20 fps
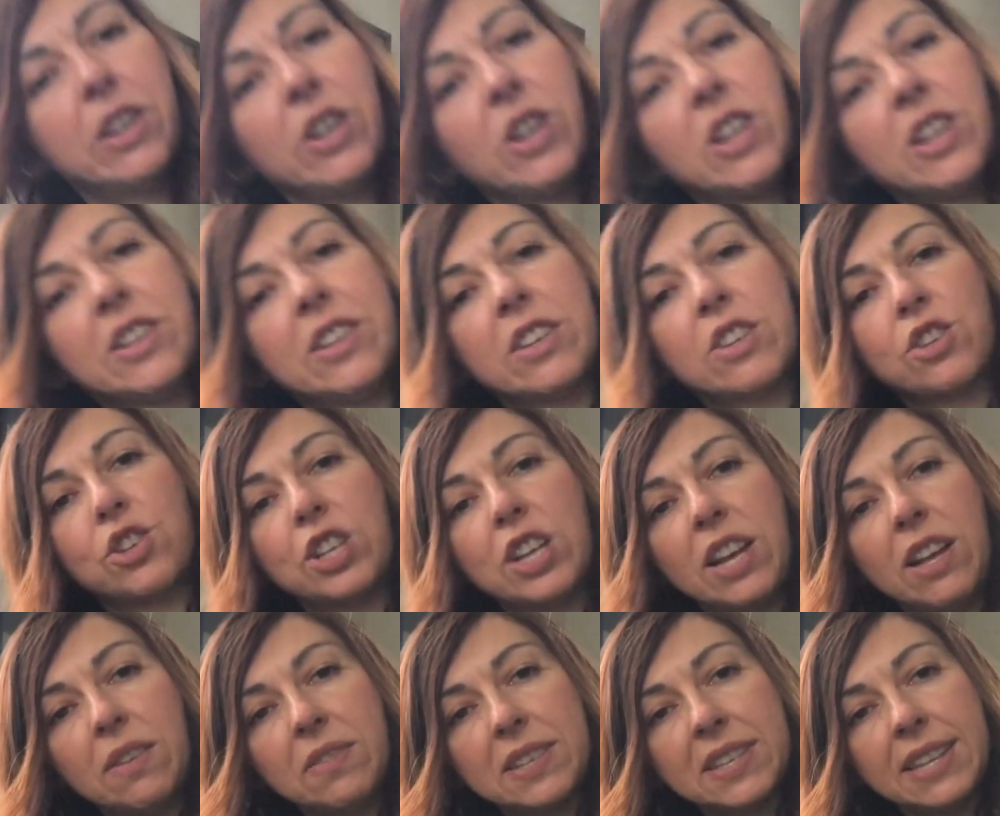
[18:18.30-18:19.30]
on the
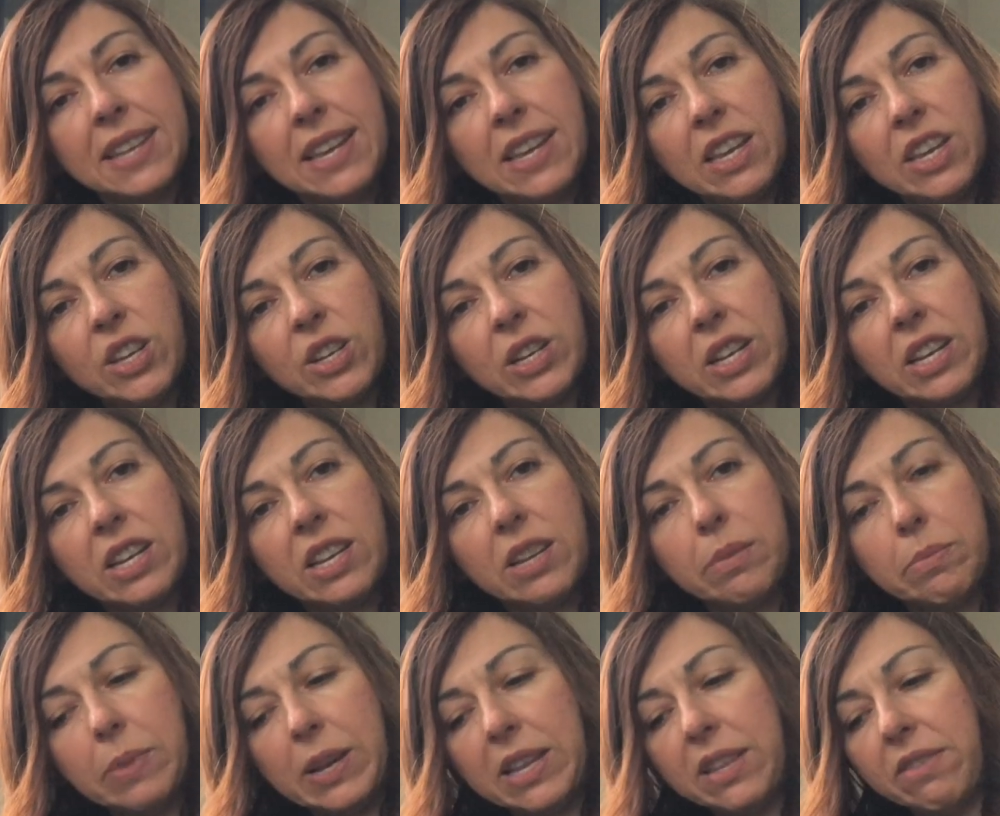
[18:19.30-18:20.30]
shelves
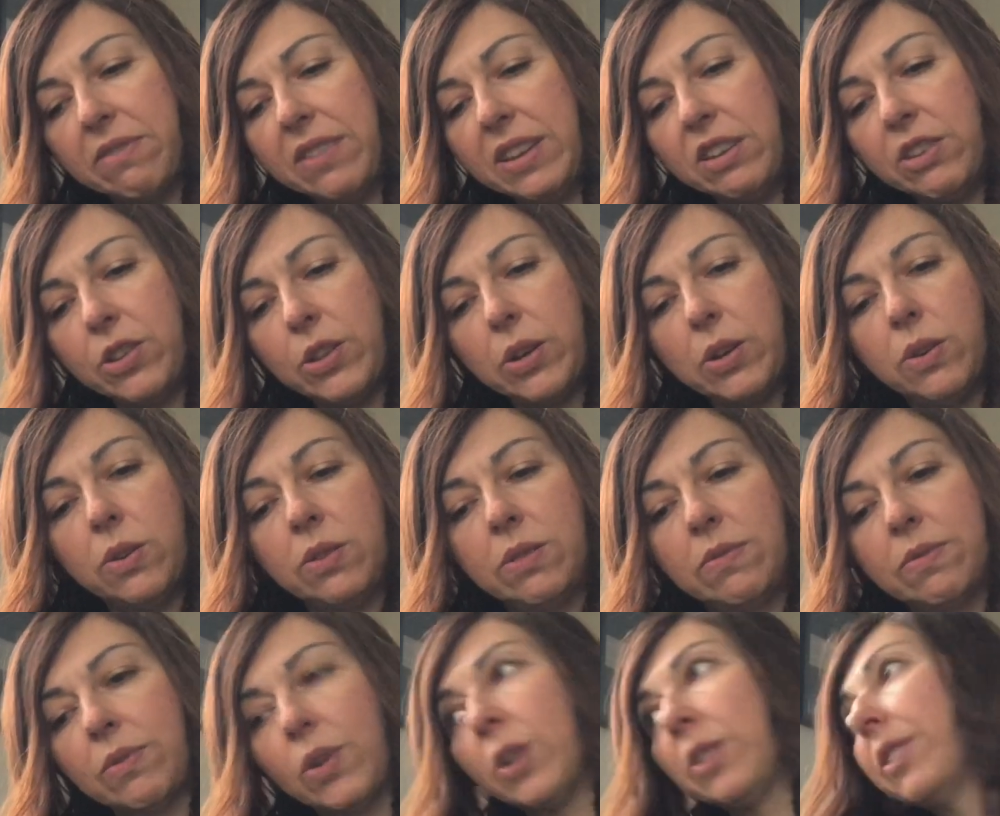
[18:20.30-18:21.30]
here by the window,
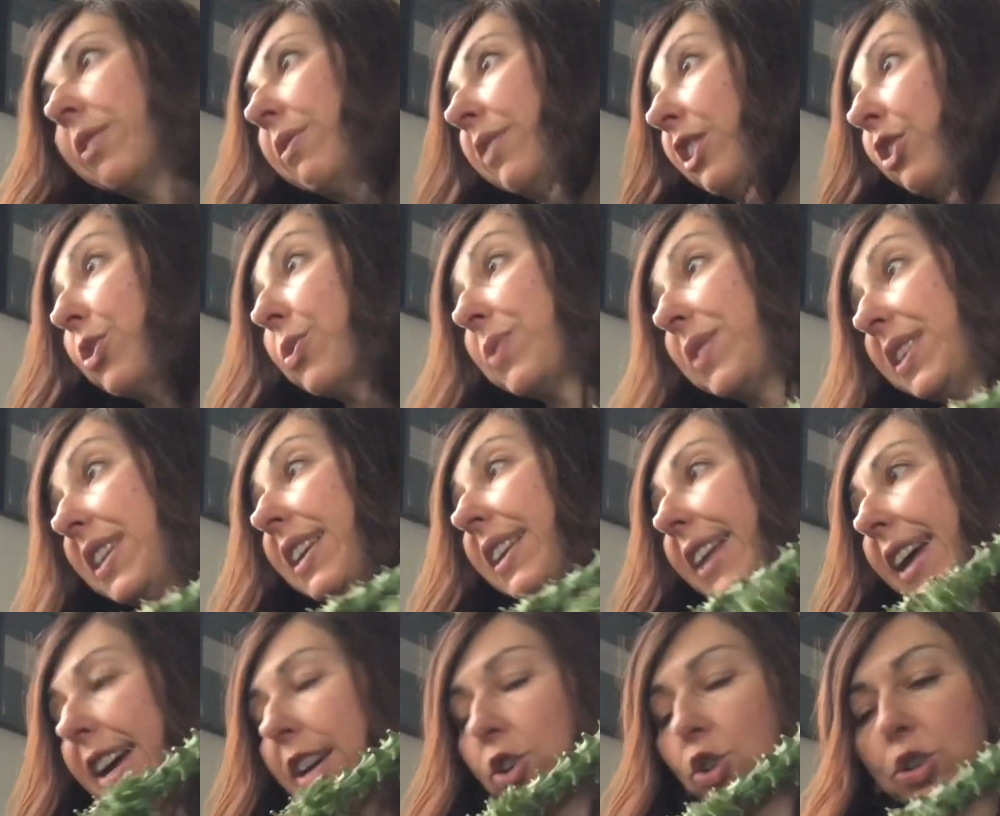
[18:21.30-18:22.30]
on the window
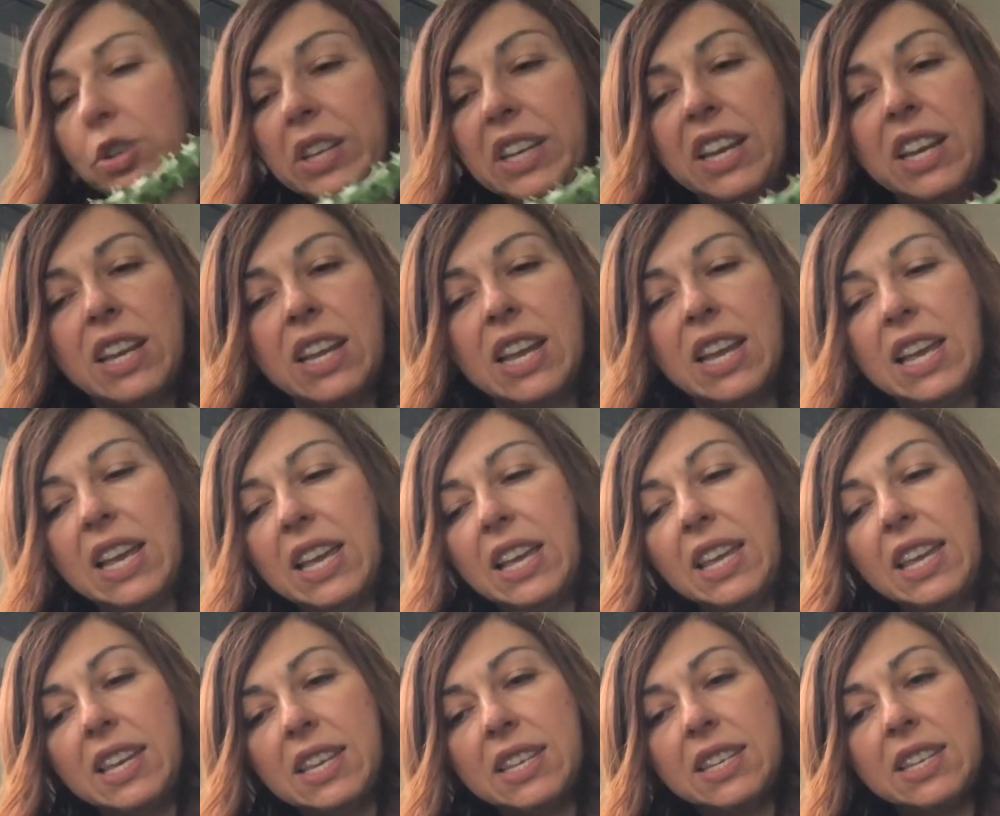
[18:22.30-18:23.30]
sill actually,
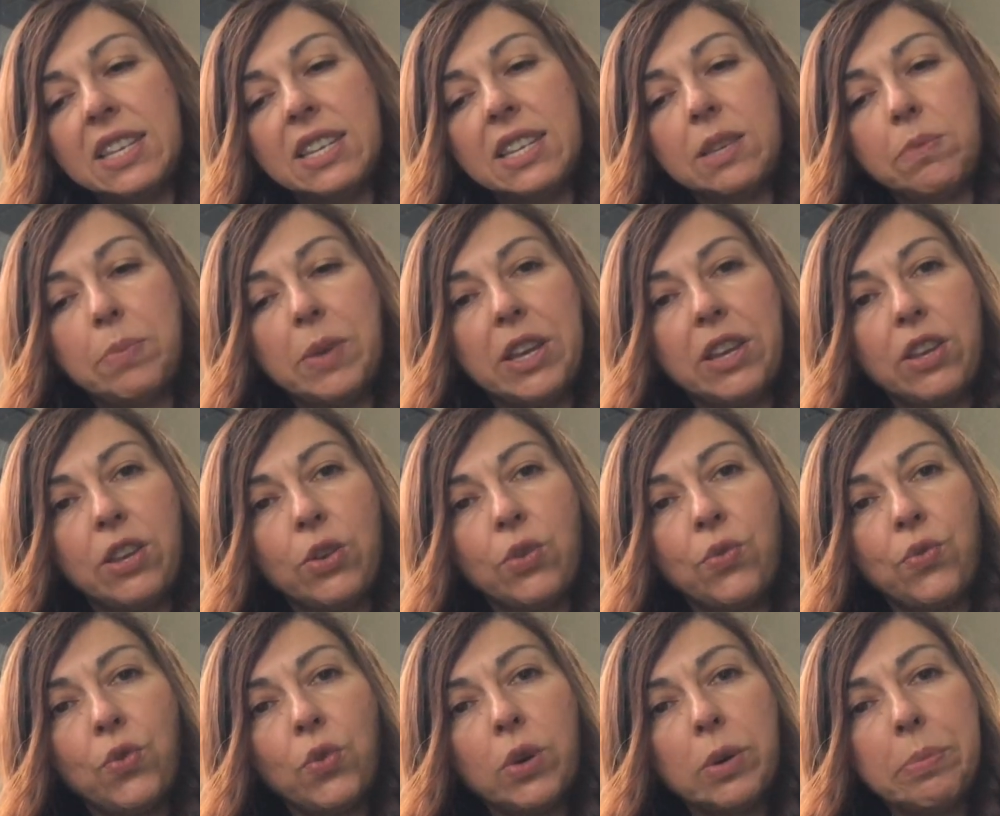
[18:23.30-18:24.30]
is this big
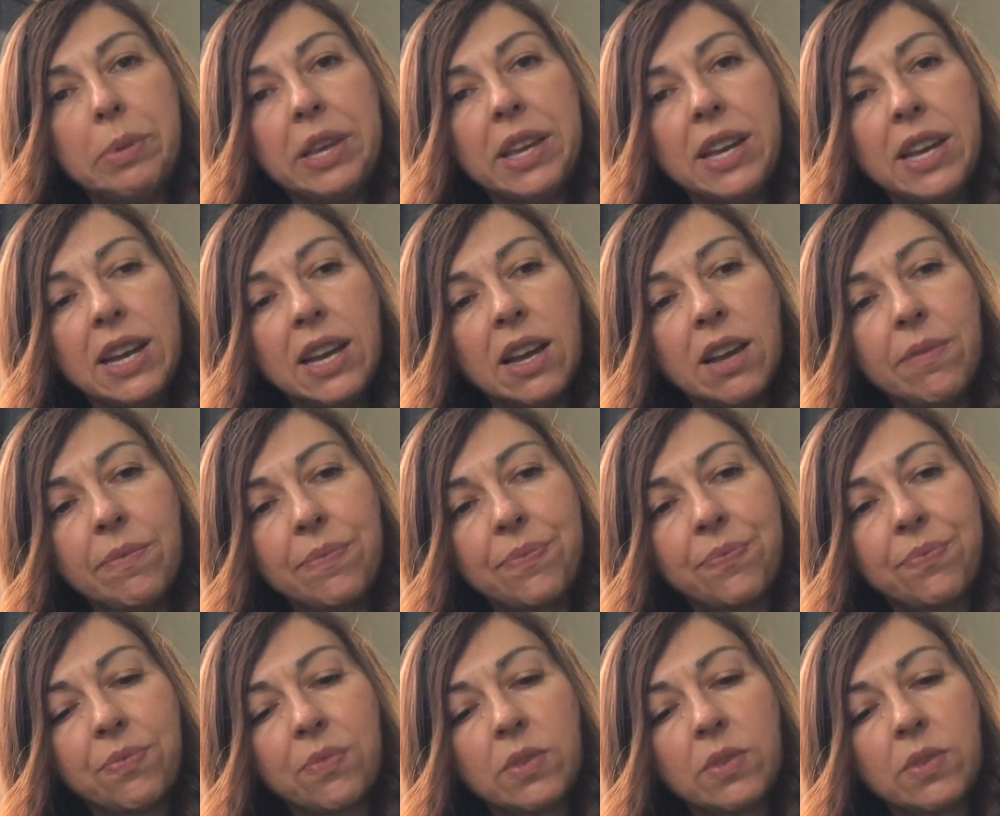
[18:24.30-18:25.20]
Euphorbia.